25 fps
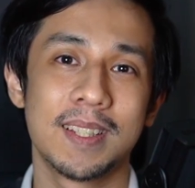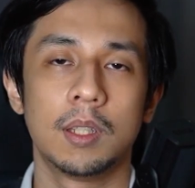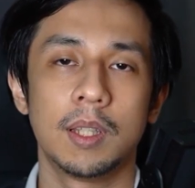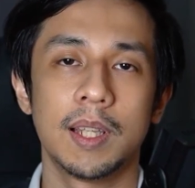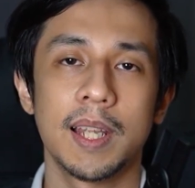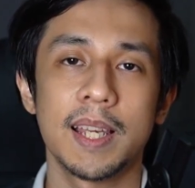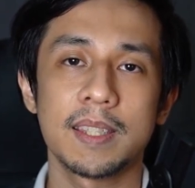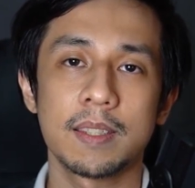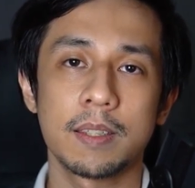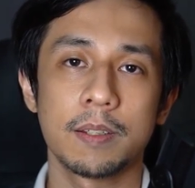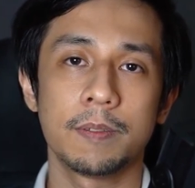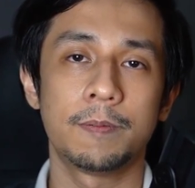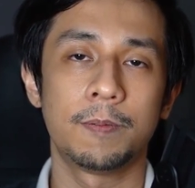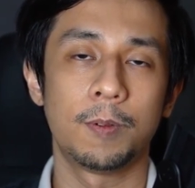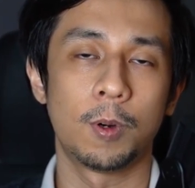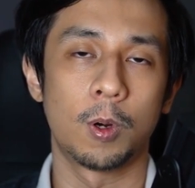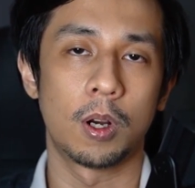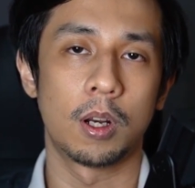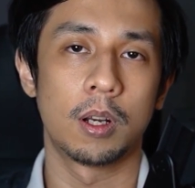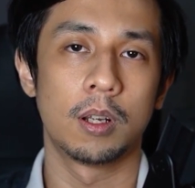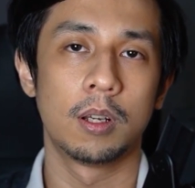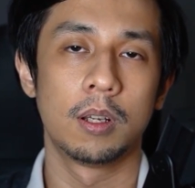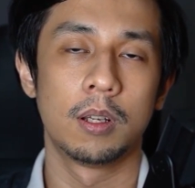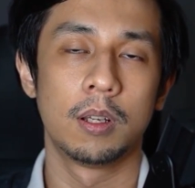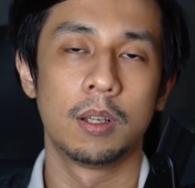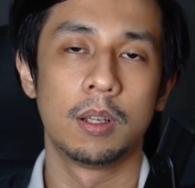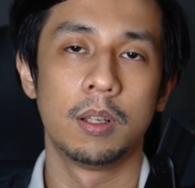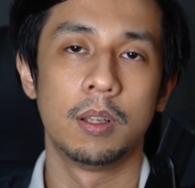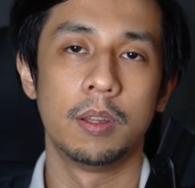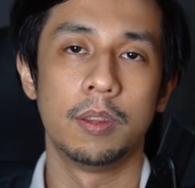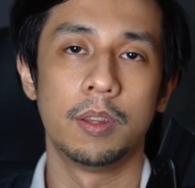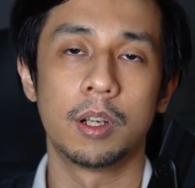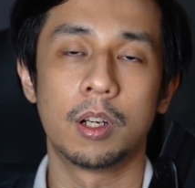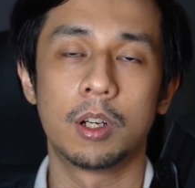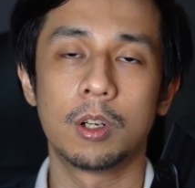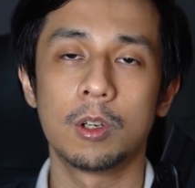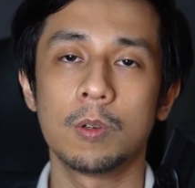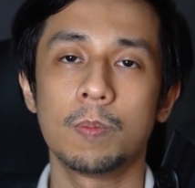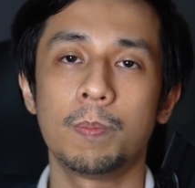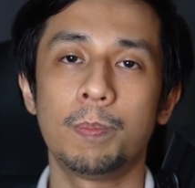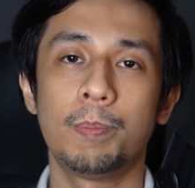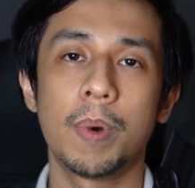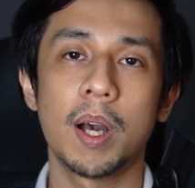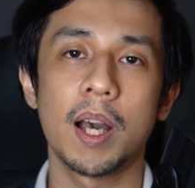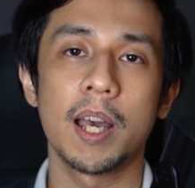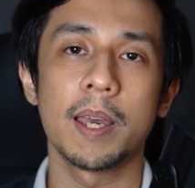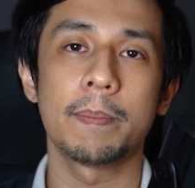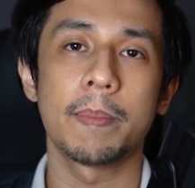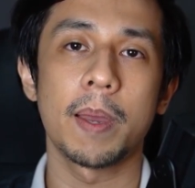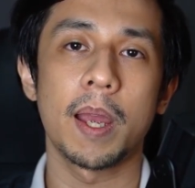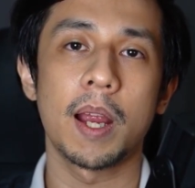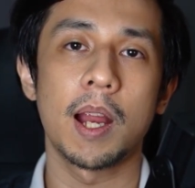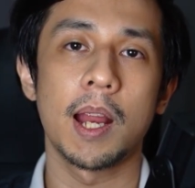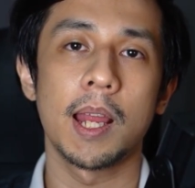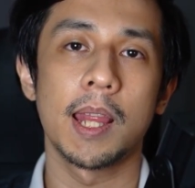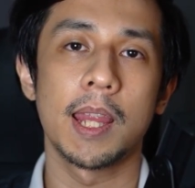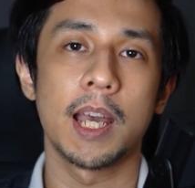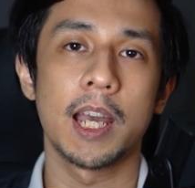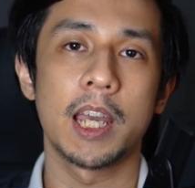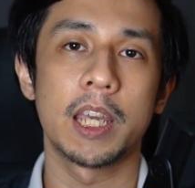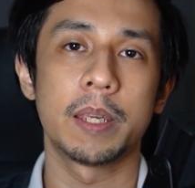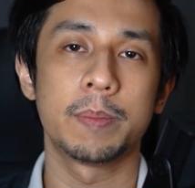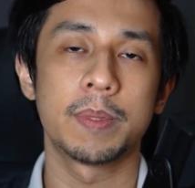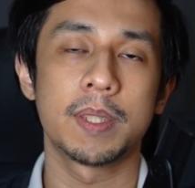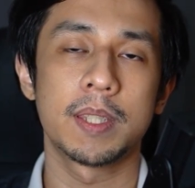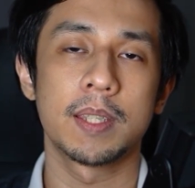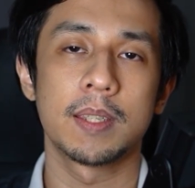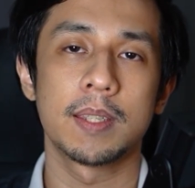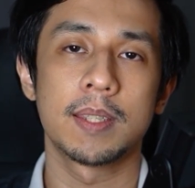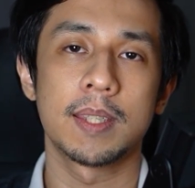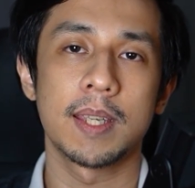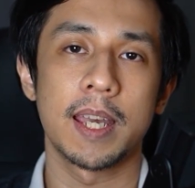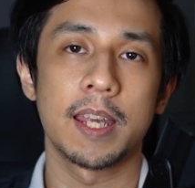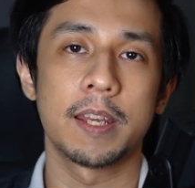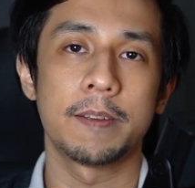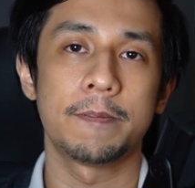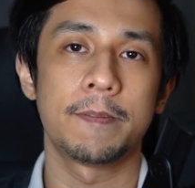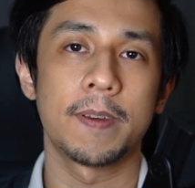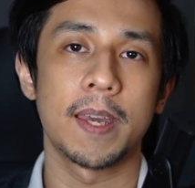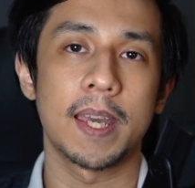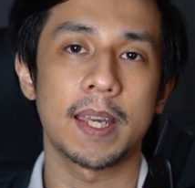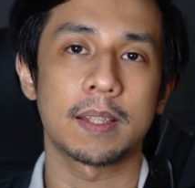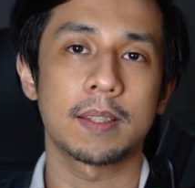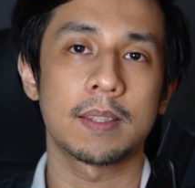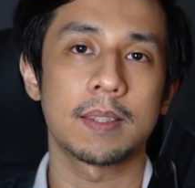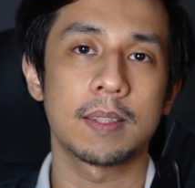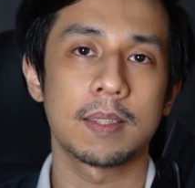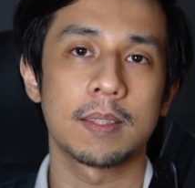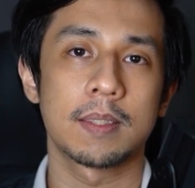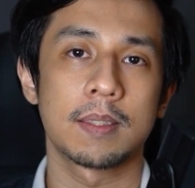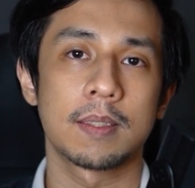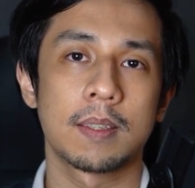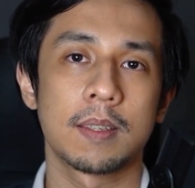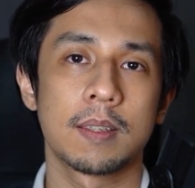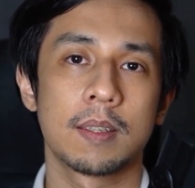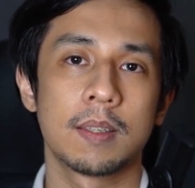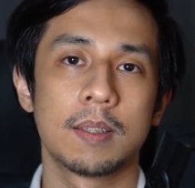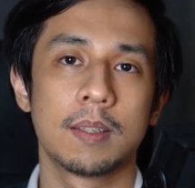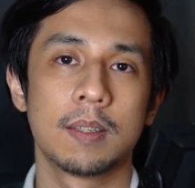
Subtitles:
Lesson 4, the group buy paradigm's side effects.